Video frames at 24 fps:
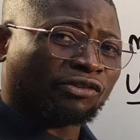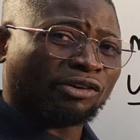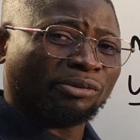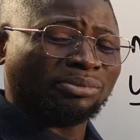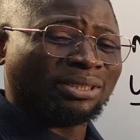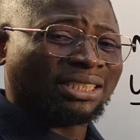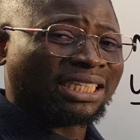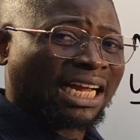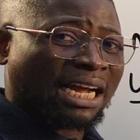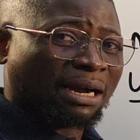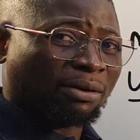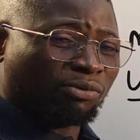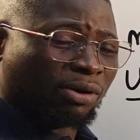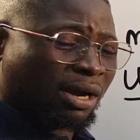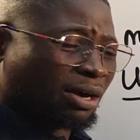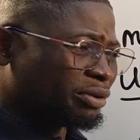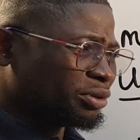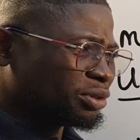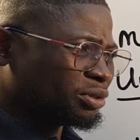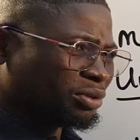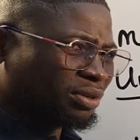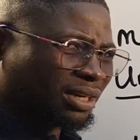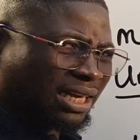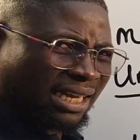from Jamb. We're
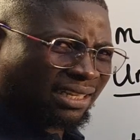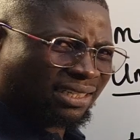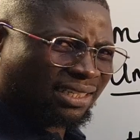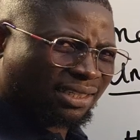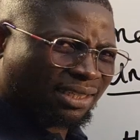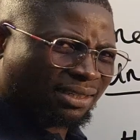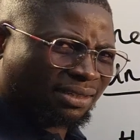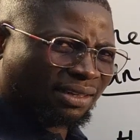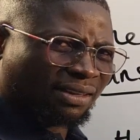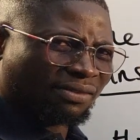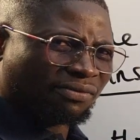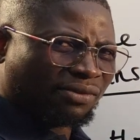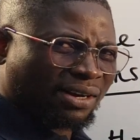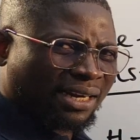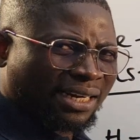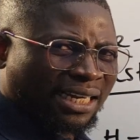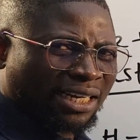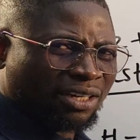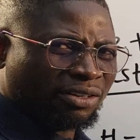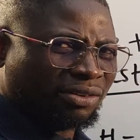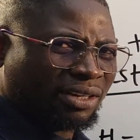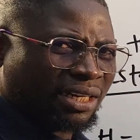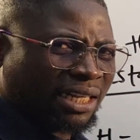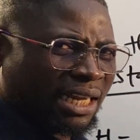going to look at it even at the
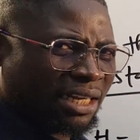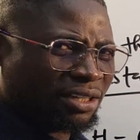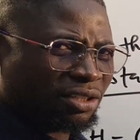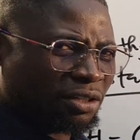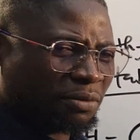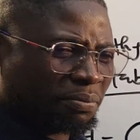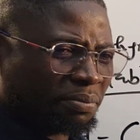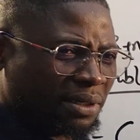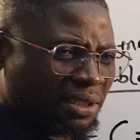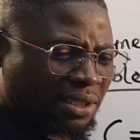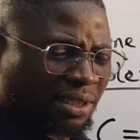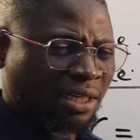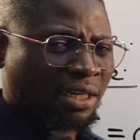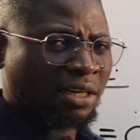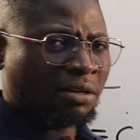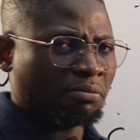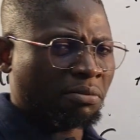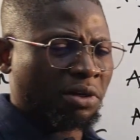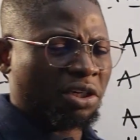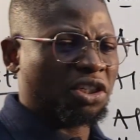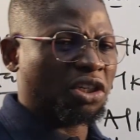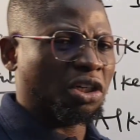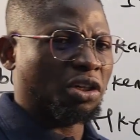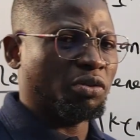end of the class. So please
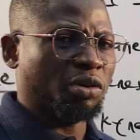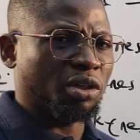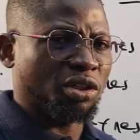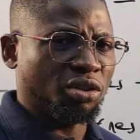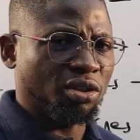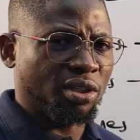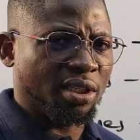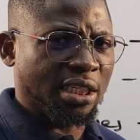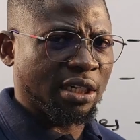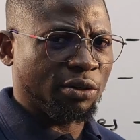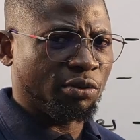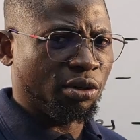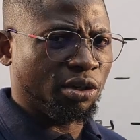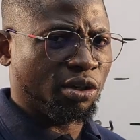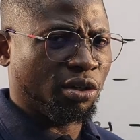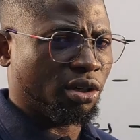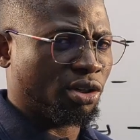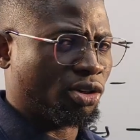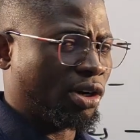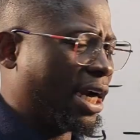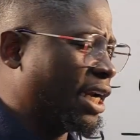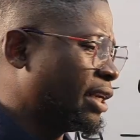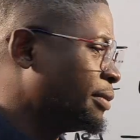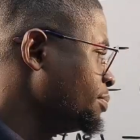make sure you want to stick with us,
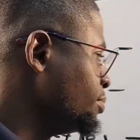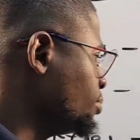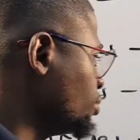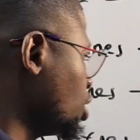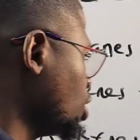right?